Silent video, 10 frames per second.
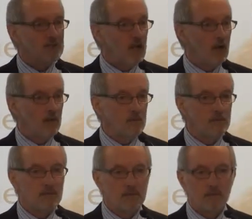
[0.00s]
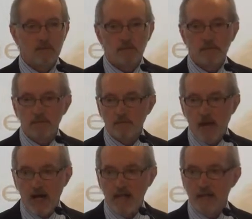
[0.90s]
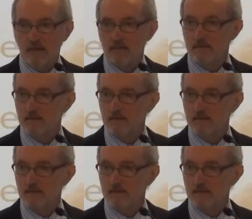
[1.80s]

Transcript: Tone, body,